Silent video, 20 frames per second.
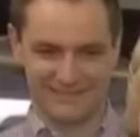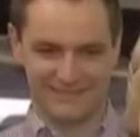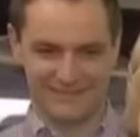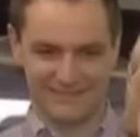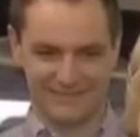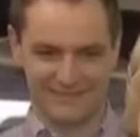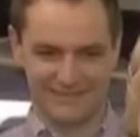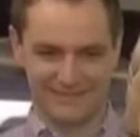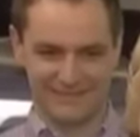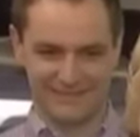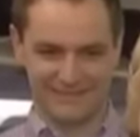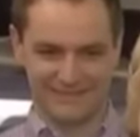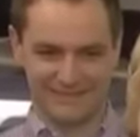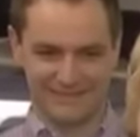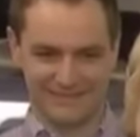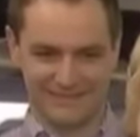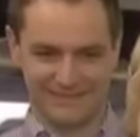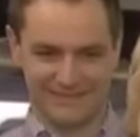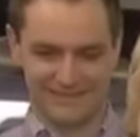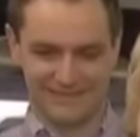
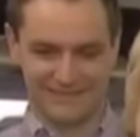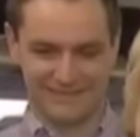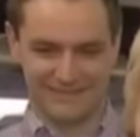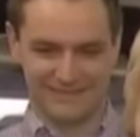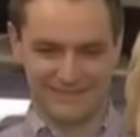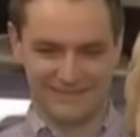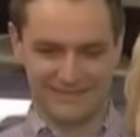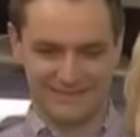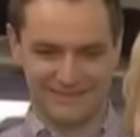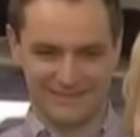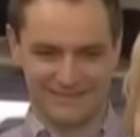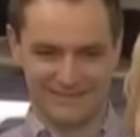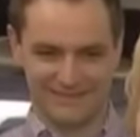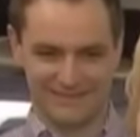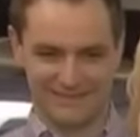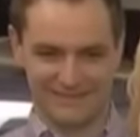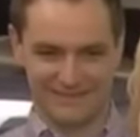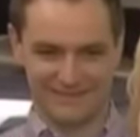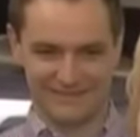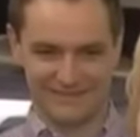
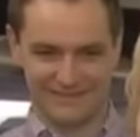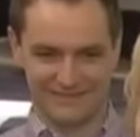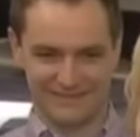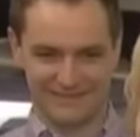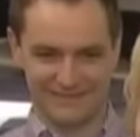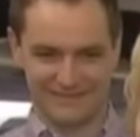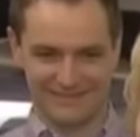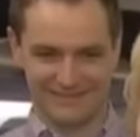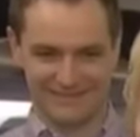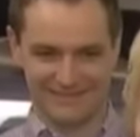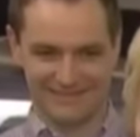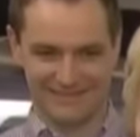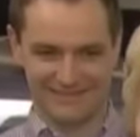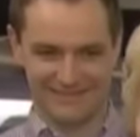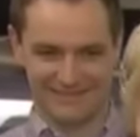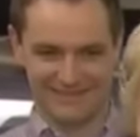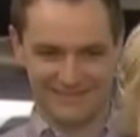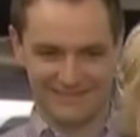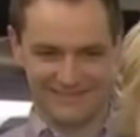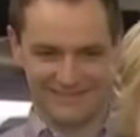
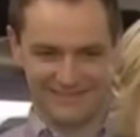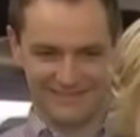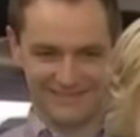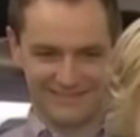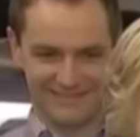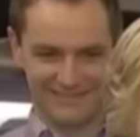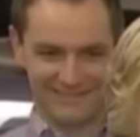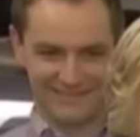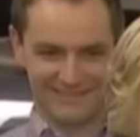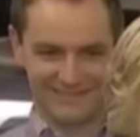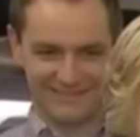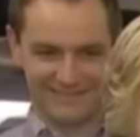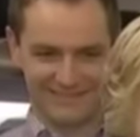[no speech]